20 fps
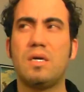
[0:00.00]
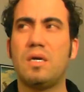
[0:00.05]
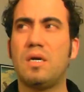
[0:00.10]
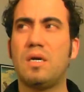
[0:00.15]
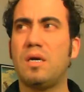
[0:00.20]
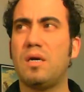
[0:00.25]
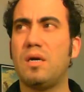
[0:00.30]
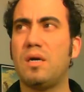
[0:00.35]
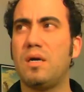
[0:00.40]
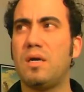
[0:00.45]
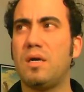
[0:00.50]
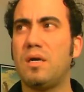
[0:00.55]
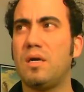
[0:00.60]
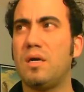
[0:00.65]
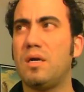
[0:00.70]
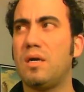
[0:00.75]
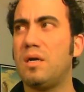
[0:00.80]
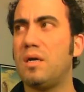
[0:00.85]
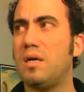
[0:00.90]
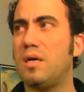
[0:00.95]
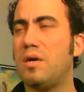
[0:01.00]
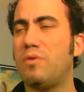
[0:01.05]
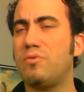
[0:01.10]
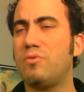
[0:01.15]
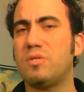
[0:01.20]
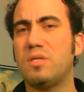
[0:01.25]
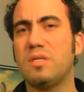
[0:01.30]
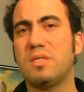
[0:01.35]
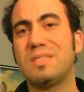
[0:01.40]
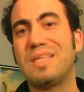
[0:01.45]
I
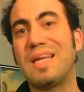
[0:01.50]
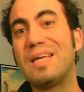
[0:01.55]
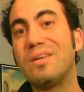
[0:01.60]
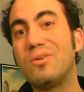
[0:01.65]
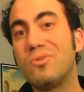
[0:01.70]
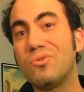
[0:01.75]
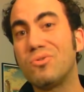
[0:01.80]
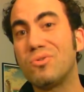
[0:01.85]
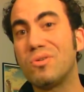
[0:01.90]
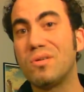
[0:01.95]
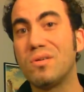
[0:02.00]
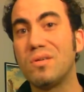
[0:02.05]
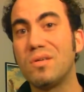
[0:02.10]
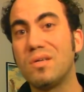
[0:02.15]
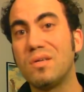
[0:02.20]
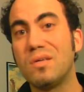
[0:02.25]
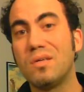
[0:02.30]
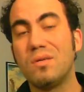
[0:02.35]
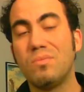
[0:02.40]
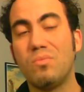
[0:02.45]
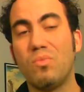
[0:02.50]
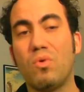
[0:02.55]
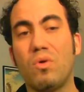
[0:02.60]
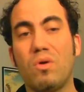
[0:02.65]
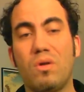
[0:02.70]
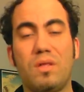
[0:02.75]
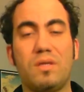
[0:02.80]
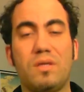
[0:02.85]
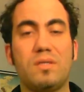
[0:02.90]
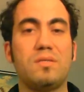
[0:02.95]
would say standard,
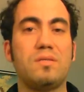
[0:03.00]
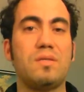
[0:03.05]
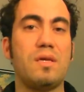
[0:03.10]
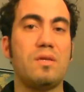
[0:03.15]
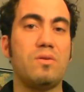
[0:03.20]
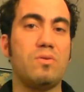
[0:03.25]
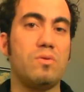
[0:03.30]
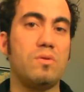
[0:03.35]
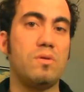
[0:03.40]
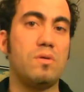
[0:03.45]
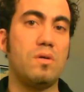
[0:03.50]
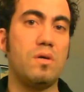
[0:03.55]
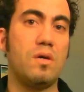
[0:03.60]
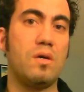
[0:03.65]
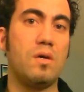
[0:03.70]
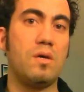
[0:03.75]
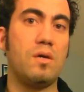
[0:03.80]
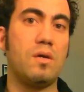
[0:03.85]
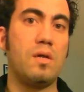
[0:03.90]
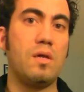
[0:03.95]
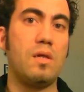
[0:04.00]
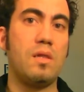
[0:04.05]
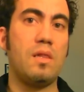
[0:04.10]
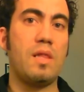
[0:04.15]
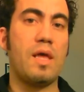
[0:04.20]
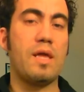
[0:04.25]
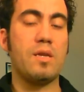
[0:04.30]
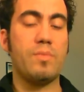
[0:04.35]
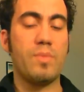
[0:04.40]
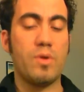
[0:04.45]
more or less standard
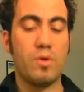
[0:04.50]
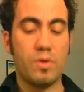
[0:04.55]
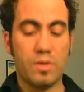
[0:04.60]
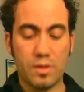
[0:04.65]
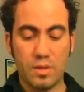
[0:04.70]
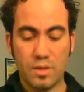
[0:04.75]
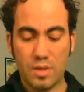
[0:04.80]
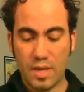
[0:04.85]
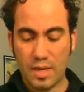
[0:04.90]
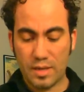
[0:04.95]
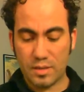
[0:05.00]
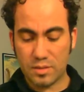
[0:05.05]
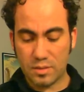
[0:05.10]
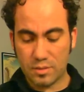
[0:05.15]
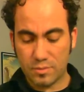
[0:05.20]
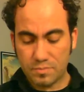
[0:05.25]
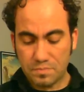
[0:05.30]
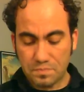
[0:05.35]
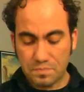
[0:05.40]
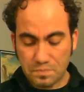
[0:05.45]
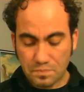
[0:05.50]
Latin American accent.